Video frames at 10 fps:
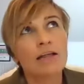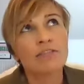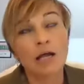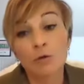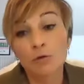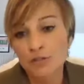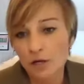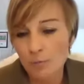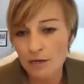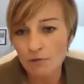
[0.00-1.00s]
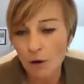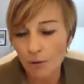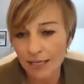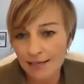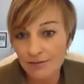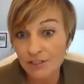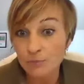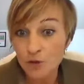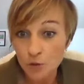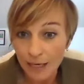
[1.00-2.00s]
They'll also be rolling out some
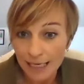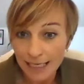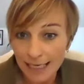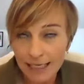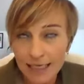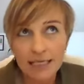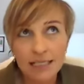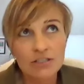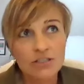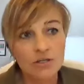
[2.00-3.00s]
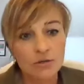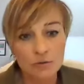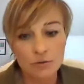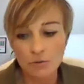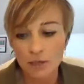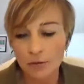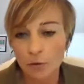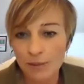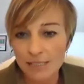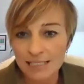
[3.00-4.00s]
training to local
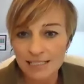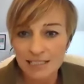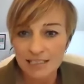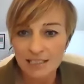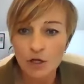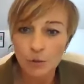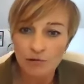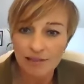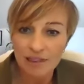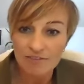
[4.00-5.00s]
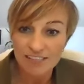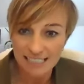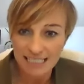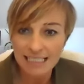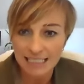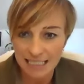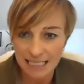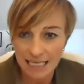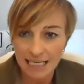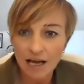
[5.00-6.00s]
businesses who are in the
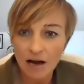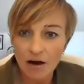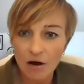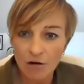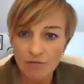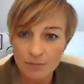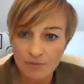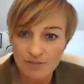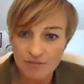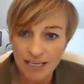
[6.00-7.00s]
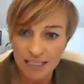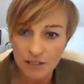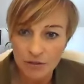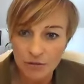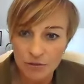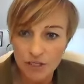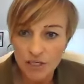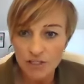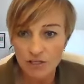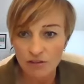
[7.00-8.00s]
vicinity of some of the venues,
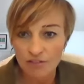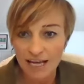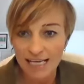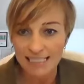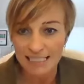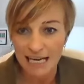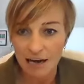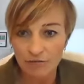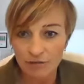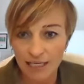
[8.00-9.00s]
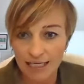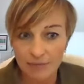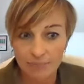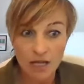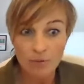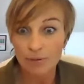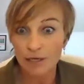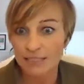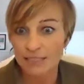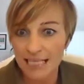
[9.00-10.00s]
so that their staff can be
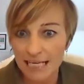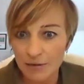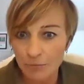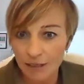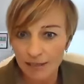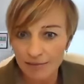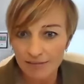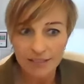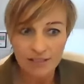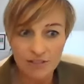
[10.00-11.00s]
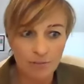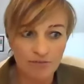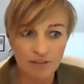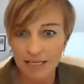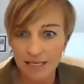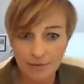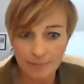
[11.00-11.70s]
up to date with some of the